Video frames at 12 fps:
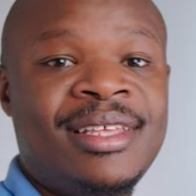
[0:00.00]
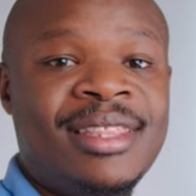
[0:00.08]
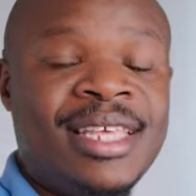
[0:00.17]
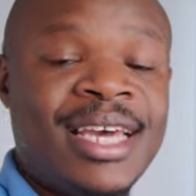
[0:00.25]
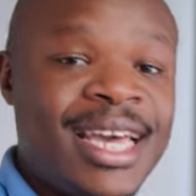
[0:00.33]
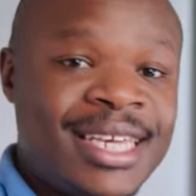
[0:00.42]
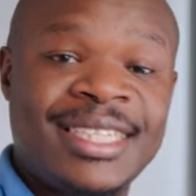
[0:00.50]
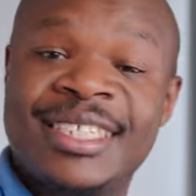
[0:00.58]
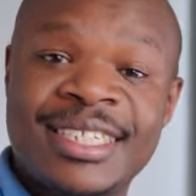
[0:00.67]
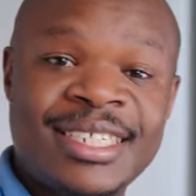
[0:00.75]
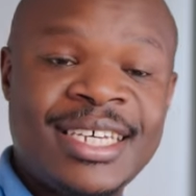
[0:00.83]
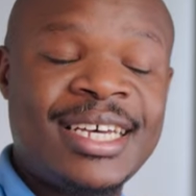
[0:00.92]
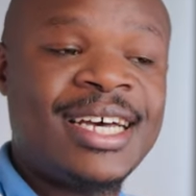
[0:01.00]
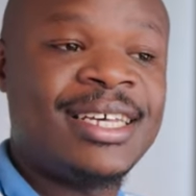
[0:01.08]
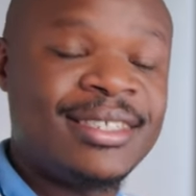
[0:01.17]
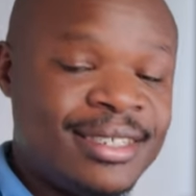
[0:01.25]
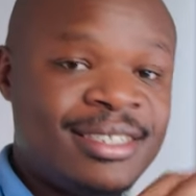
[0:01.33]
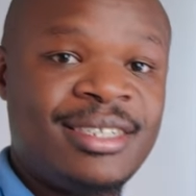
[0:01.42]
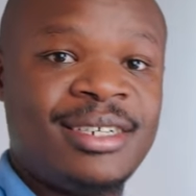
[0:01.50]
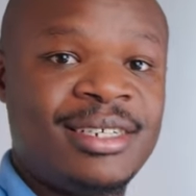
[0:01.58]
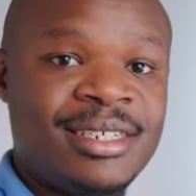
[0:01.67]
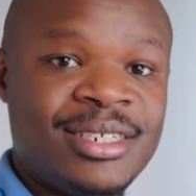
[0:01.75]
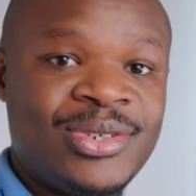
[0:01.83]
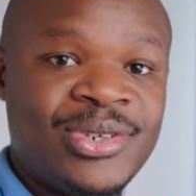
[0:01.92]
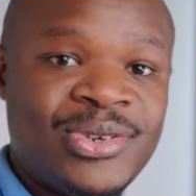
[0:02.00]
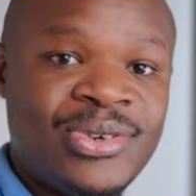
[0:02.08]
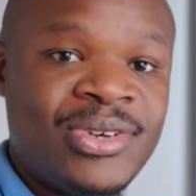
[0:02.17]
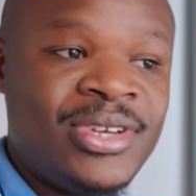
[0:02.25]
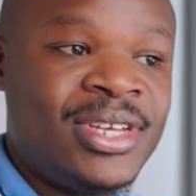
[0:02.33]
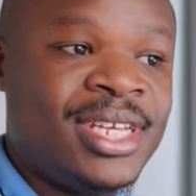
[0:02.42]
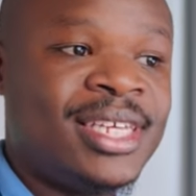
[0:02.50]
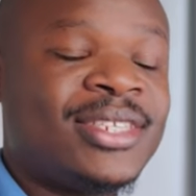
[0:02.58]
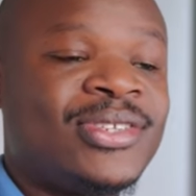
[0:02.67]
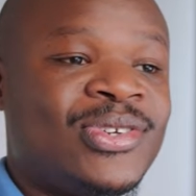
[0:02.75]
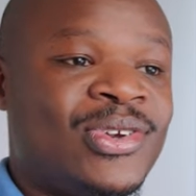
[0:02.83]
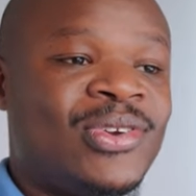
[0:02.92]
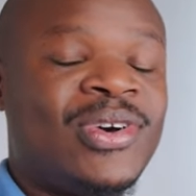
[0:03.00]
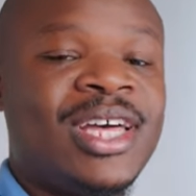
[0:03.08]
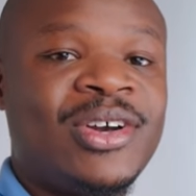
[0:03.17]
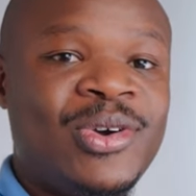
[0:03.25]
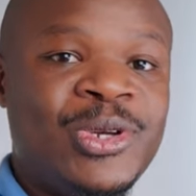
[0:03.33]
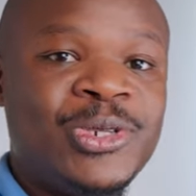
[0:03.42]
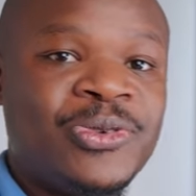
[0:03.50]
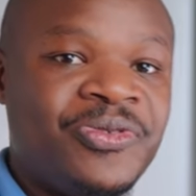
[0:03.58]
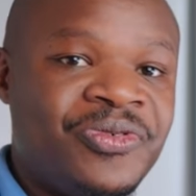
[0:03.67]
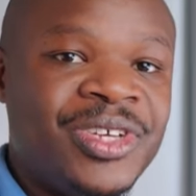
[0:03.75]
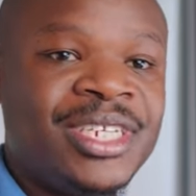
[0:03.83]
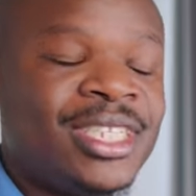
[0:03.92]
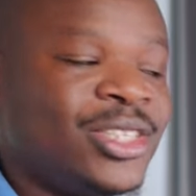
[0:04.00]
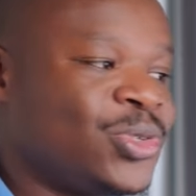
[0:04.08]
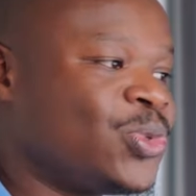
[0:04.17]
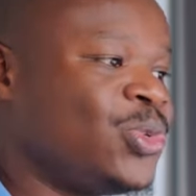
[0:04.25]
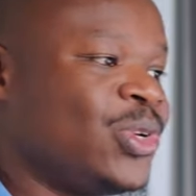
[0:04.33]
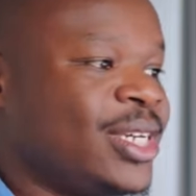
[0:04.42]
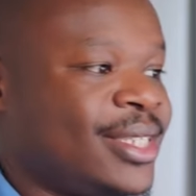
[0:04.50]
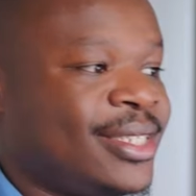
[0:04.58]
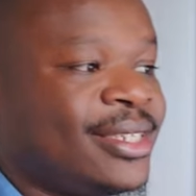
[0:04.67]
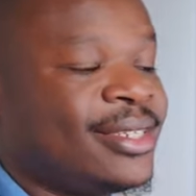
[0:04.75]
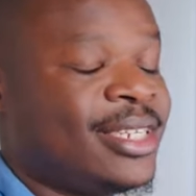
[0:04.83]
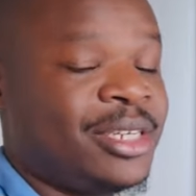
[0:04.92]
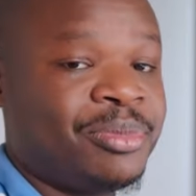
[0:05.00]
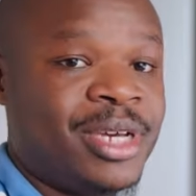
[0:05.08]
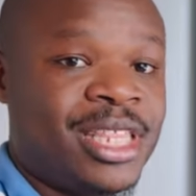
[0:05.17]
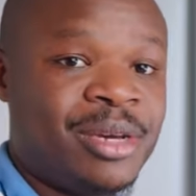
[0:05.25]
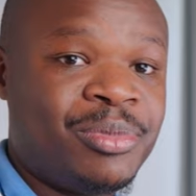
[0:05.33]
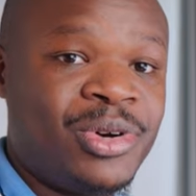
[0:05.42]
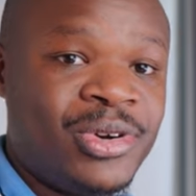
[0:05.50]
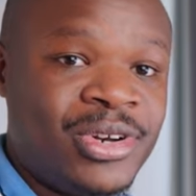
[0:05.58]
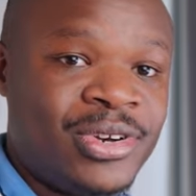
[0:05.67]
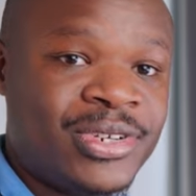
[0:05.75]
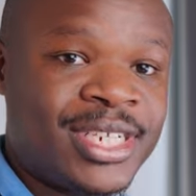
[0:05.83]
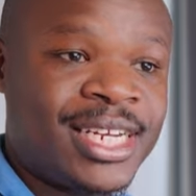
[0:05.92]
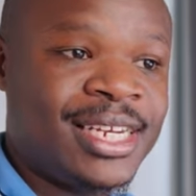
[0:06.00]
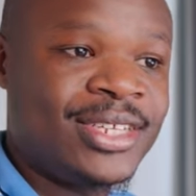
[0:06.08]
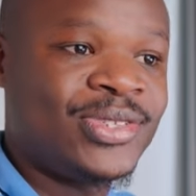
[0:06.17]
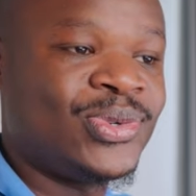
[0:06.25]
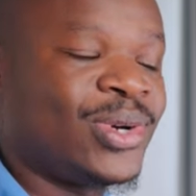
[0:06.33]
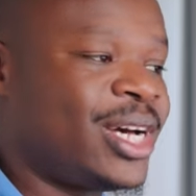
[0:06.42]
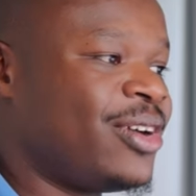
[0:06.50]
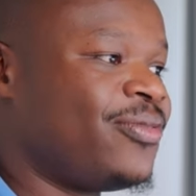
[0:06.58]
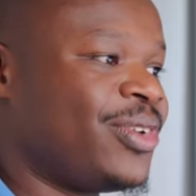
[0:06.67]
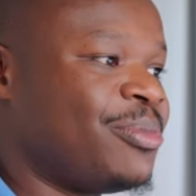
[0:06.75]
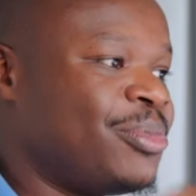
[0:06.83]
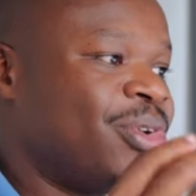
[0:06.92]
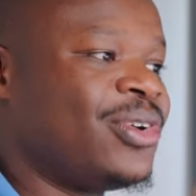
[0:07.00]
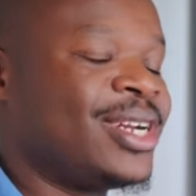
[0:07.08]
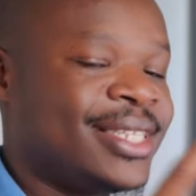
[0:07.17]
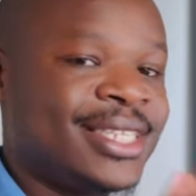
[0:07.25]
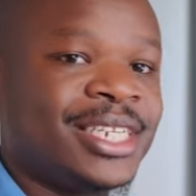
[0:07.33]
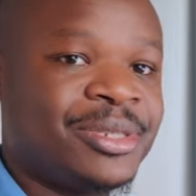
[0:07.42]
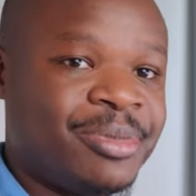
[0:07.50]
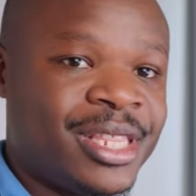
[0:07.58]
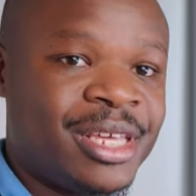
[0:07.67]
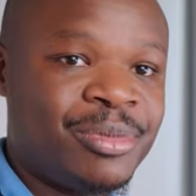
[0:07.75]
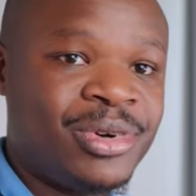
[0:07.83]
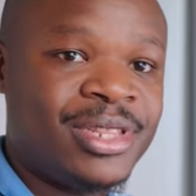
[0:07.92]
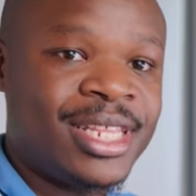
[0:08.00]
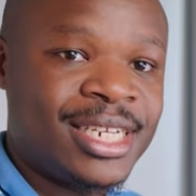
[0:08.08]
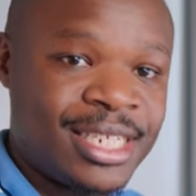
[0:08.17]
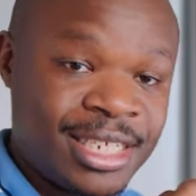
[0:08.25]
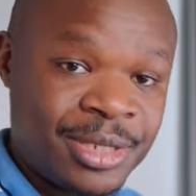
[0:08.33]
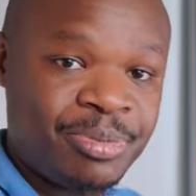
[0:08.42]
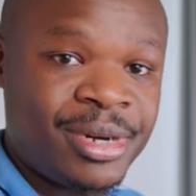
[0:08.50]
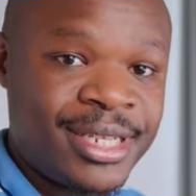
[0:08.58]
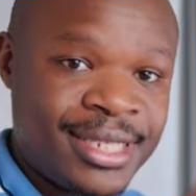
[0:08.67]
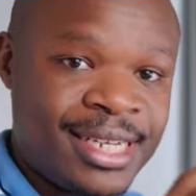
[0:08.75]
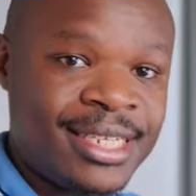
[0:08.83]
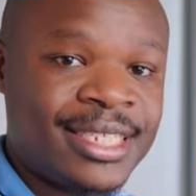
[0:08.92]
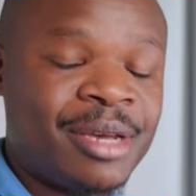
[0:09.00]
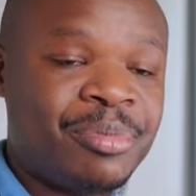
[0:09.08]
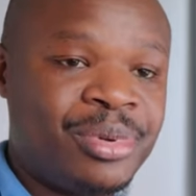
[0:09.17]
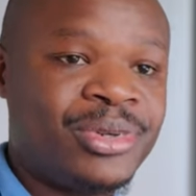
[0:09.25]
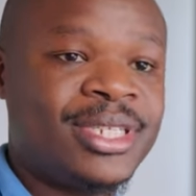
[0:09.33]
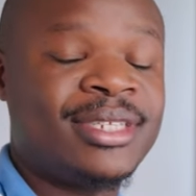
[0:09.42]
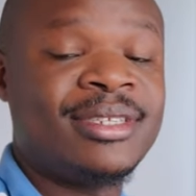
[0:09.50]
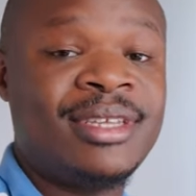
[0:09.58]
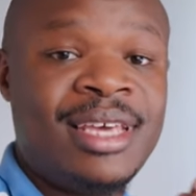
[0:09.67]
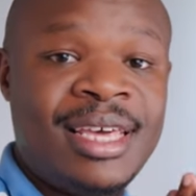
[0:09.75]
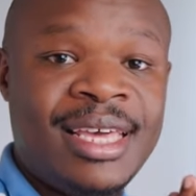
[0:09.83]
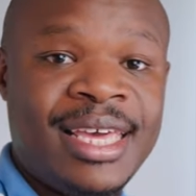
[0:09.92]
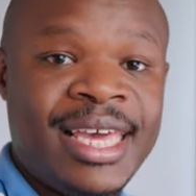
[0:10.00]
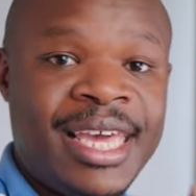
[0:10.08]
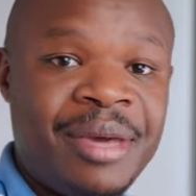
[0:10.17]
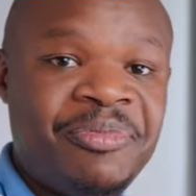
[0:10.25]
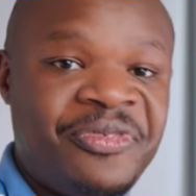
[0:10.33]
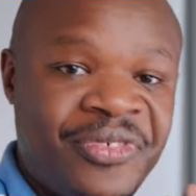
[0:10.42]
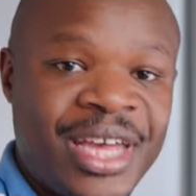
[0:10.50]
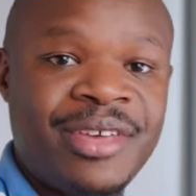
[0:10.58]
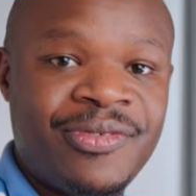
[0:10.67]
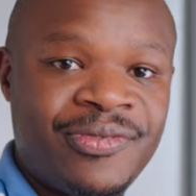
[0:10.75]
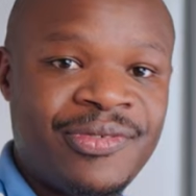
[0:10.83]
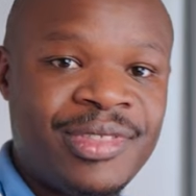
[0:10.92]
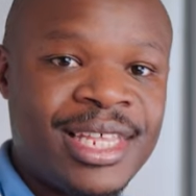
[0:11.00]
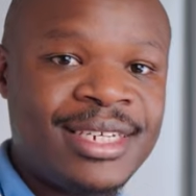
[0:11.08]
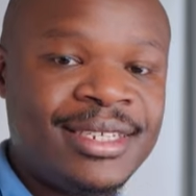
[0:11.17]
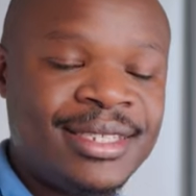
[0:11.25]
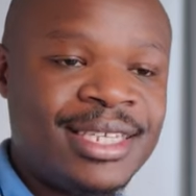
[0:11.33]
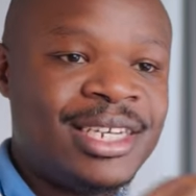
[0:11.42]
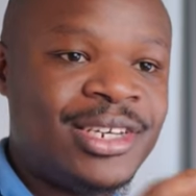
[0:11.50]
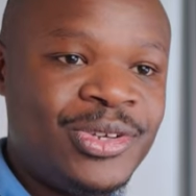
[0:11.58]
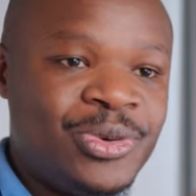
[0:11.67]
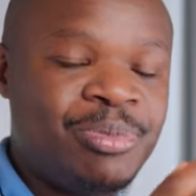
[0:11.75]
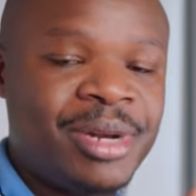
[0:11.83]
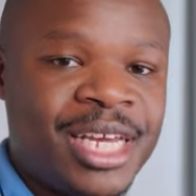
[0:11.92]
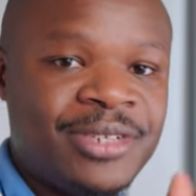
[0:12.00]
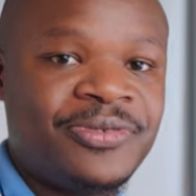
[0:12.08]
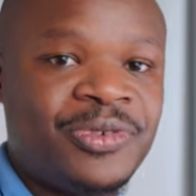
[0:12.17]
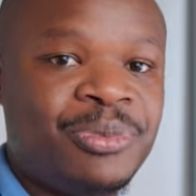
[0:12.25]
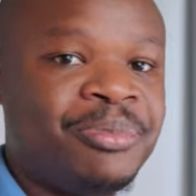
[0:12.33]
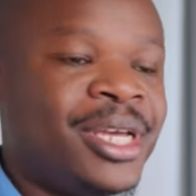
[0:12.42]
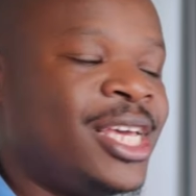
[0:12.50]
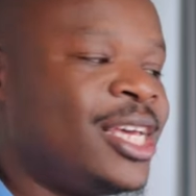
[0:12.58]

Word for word: the architecture has changed, you know. It's no longer going to fit into your existing motherboard, not unless you have a more recent motherboard that expressly supports A M five. That is the new platform.